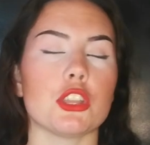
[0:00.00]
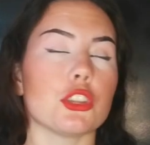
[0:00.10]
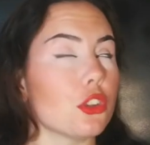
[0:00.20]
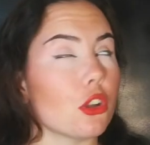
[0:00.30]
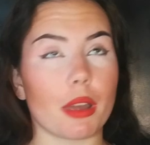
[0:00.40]

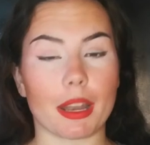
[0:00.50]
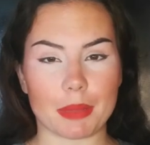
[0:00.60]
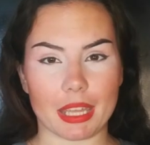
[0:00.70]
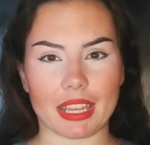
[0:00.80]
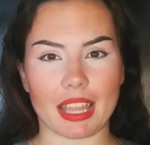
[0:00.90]
what I'm
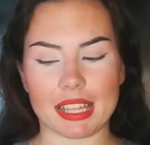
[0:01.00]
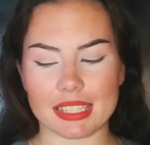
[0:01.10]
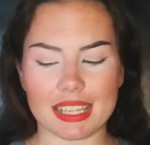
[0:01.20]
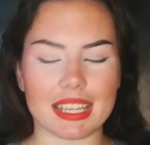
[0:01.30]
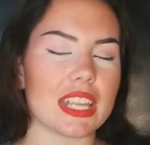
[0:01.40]
getting at.
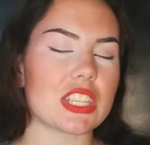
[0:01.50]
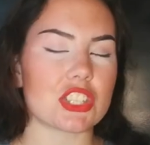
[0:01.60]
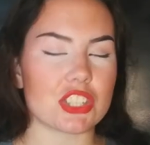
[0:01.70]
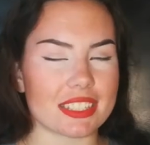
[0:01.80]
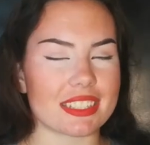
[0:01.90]
Let's
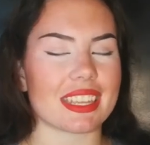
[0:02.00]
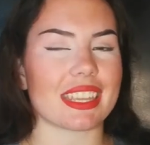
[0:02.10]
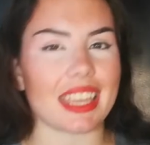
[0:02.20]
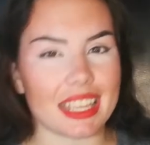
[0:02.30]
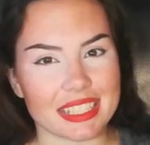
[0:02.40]
just
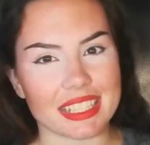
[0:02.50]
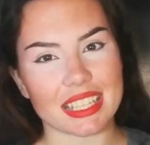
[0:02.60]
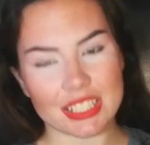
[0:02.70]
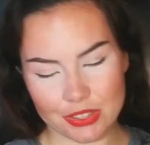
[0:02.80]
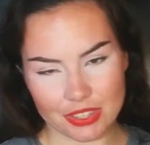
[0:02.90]
get
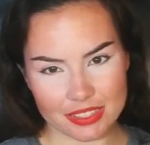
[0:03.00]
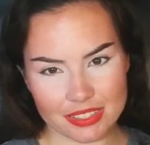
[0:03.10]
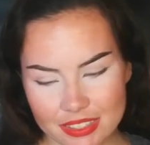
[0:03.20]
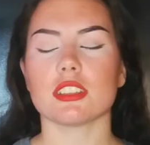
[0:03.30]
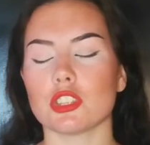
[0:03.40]
into
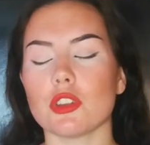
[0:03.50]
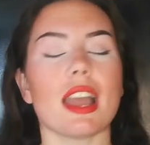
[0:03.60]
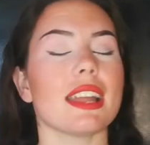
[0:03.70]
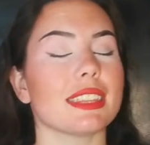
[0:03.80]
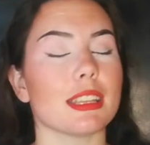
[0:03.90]
this. So
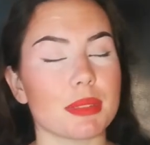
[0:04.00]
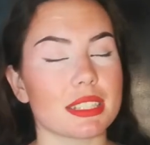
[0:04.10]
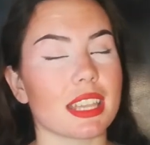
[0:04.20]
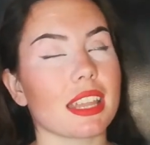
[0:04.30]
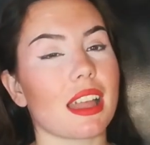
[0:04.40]
at number
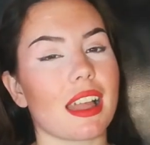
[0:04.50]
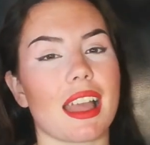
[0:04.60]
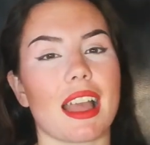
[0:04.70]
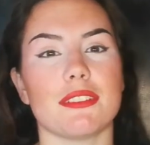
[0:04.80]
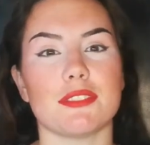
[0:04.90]
10, I
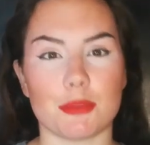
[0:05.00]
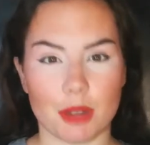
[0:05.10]
have